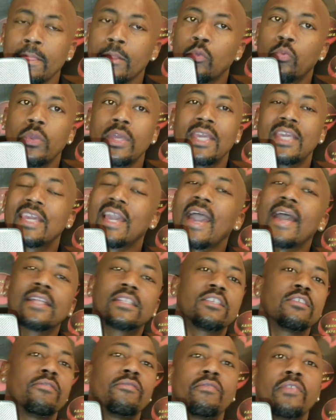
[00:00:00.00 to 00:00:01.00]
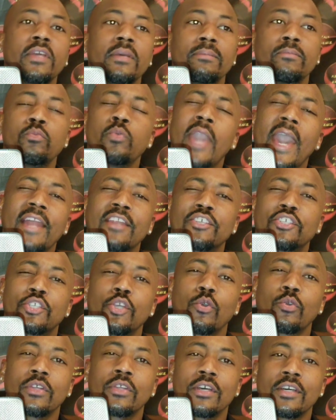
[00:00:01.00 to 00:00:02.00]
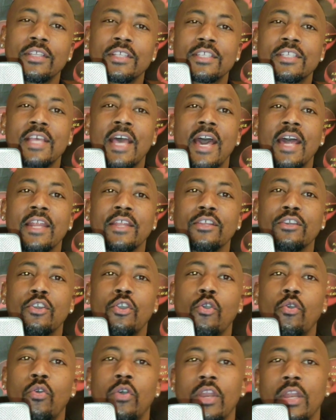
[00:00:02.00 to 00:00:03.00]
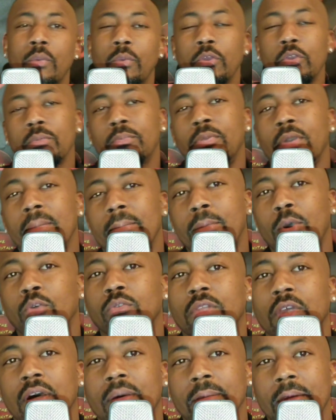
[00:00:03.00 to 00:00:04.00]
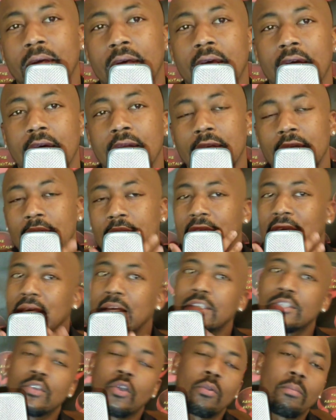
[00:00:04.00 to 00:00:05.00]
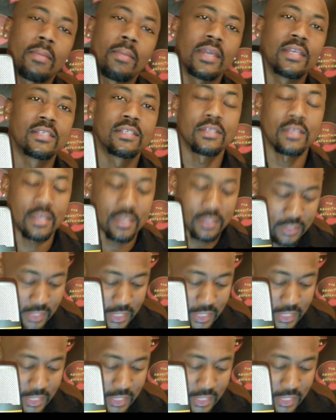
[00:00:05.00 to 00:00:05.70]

We got to flip. We got to show the other side of the coin. And when you put both of them together, it's gonna make sense. And